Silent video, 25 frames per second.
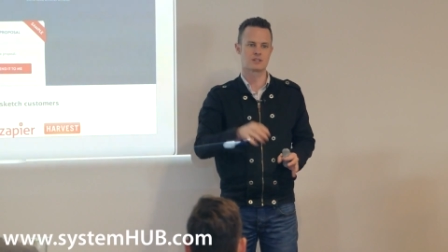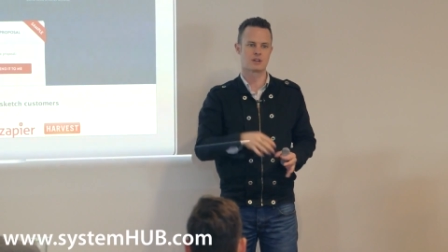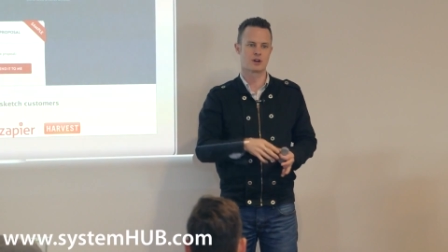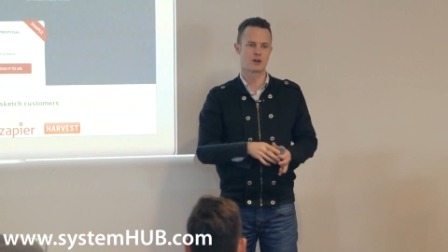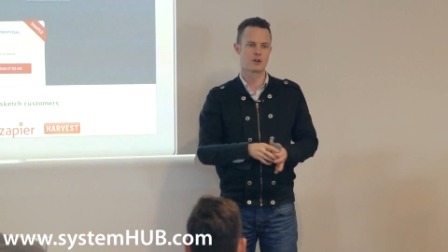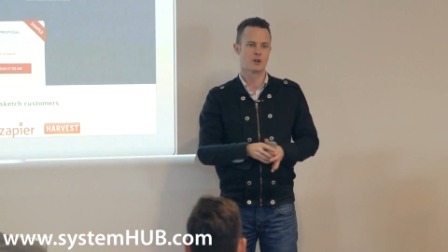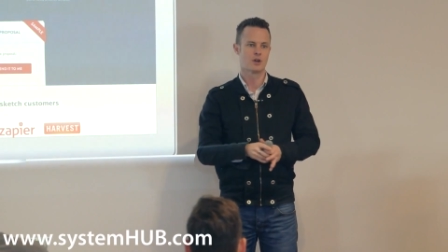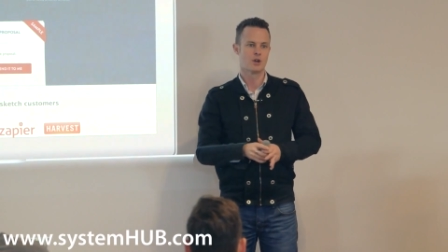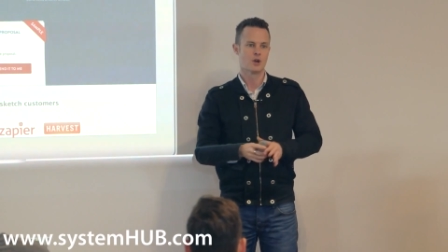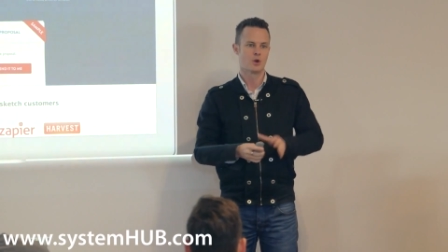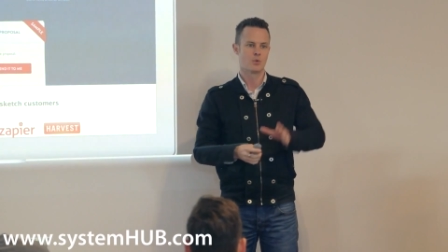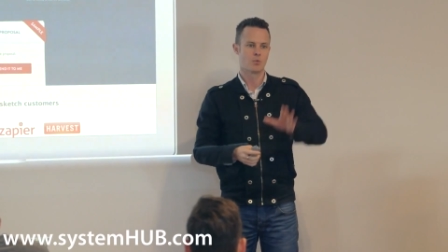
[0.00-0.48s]

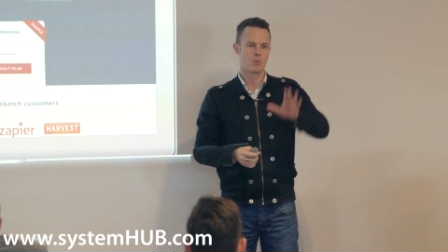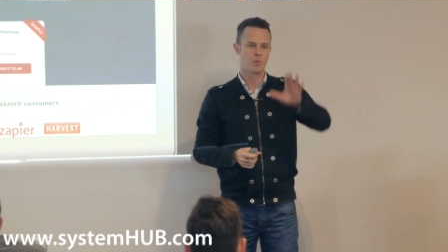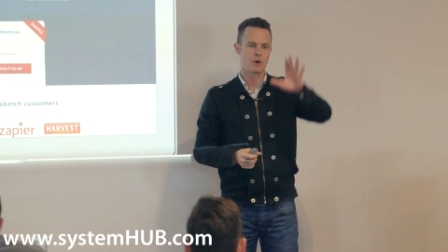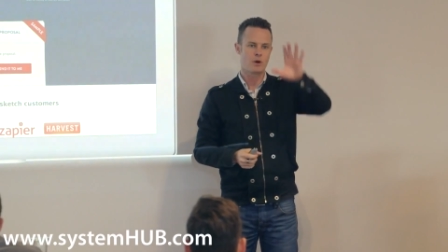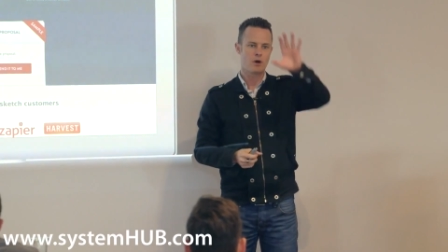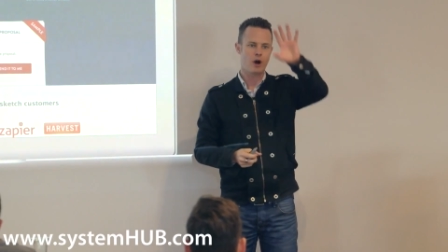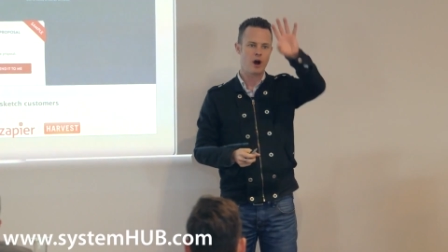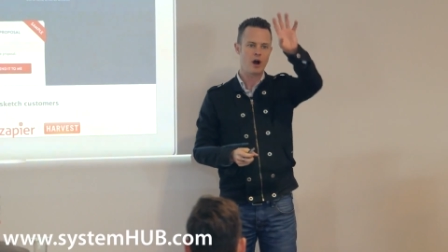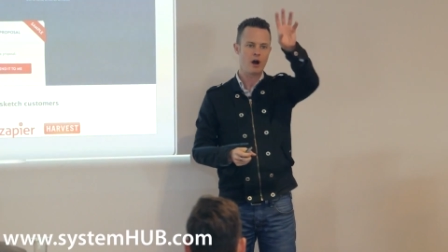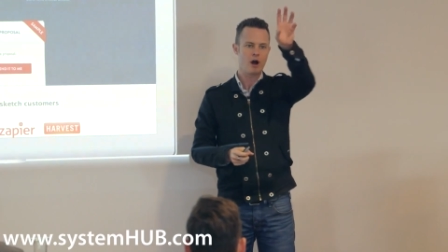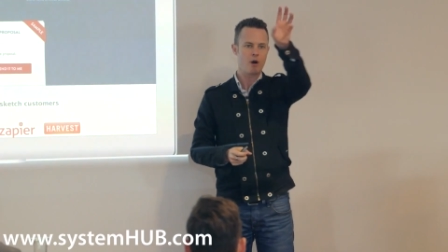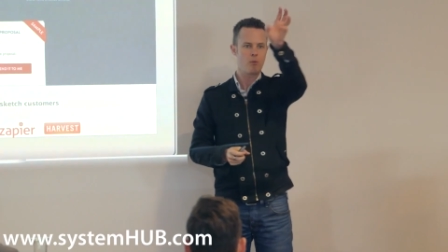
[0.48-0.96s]
So
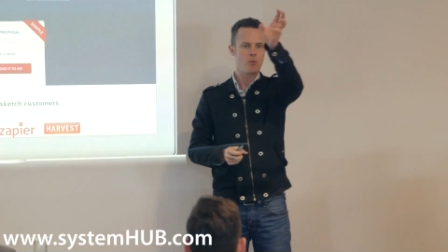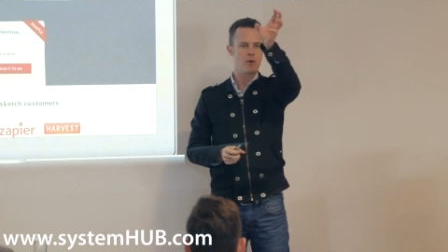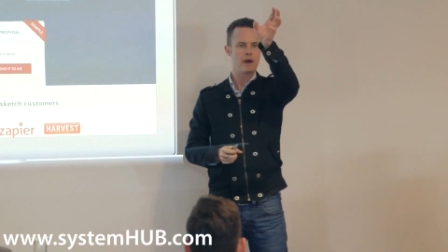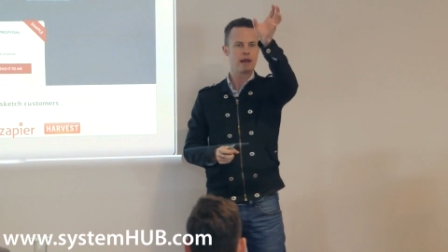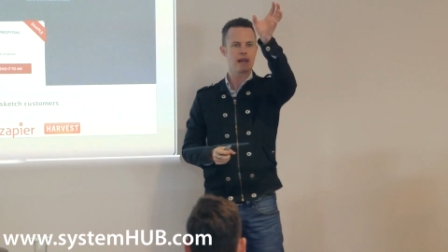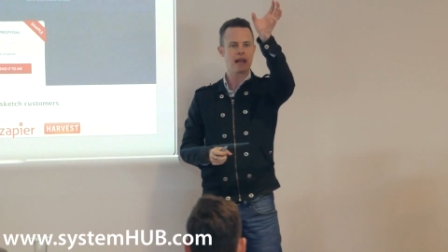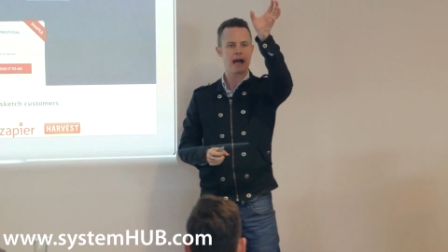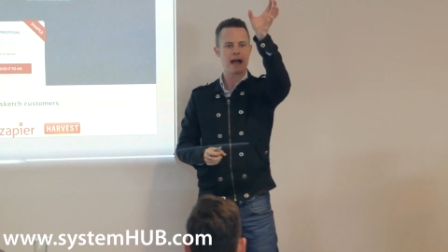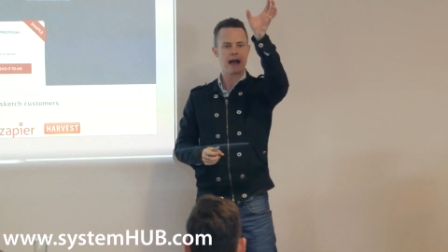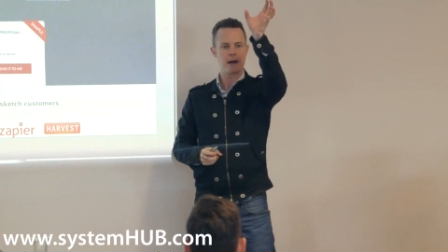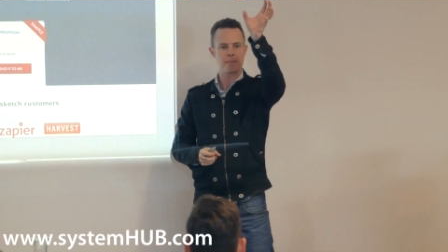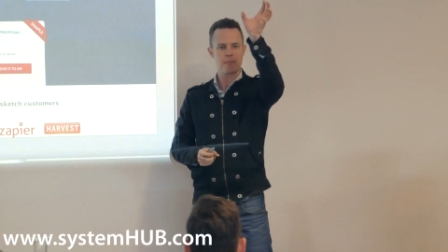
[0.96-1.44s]
I, we
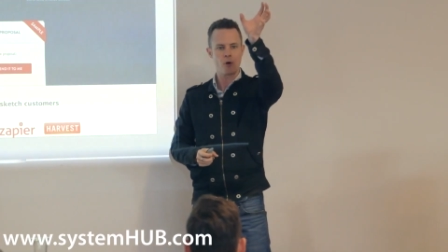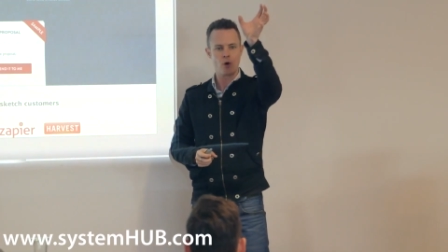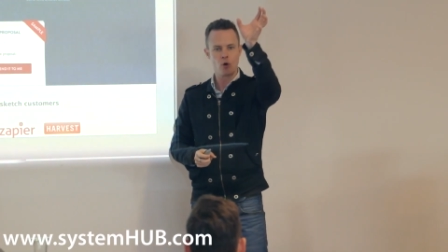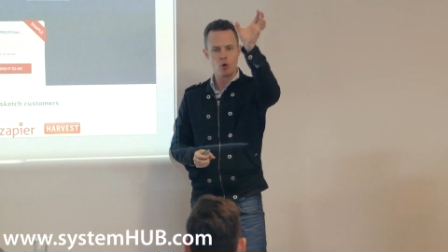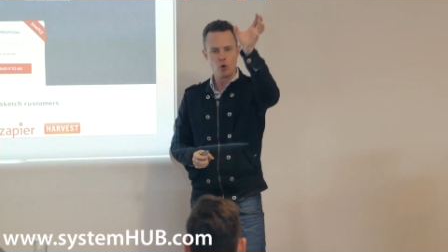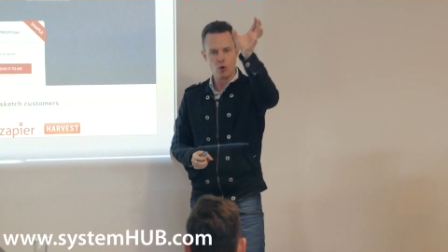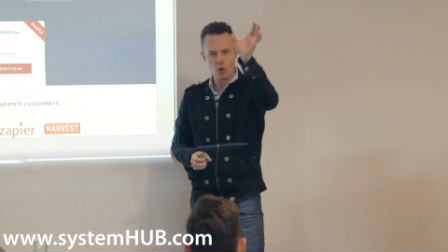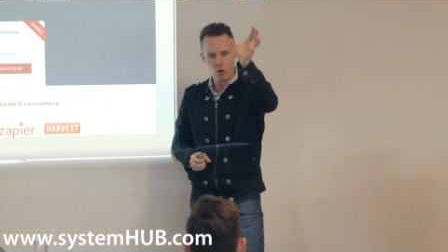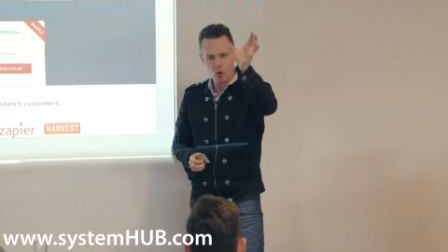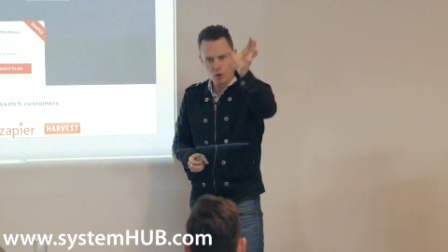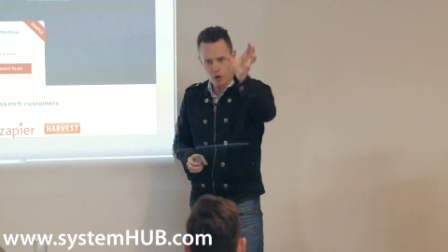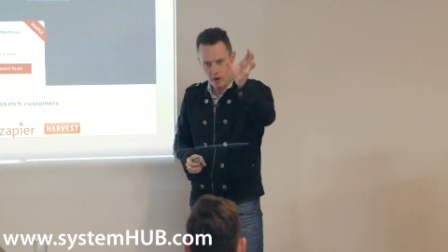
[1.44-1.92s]
lay up
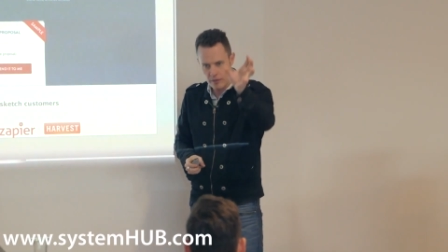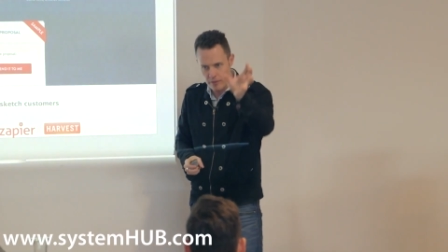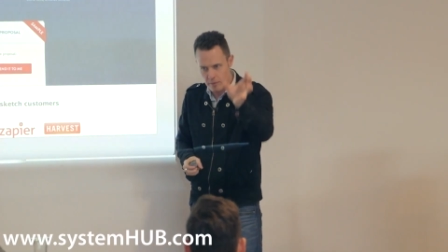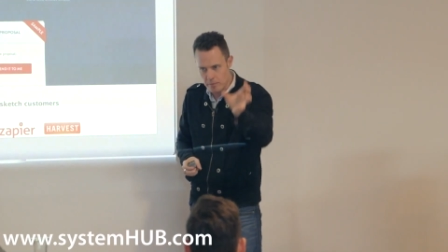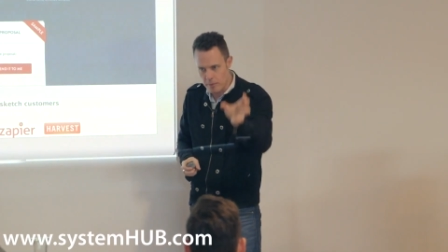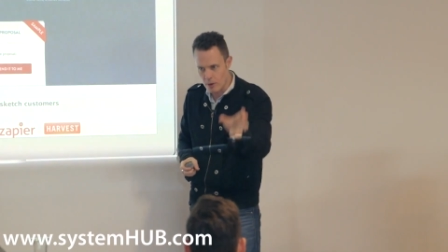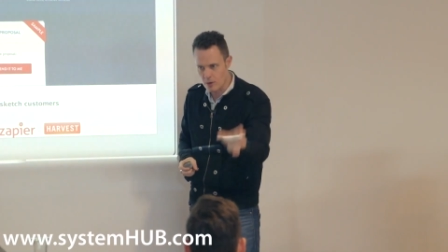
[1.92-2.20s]
all of the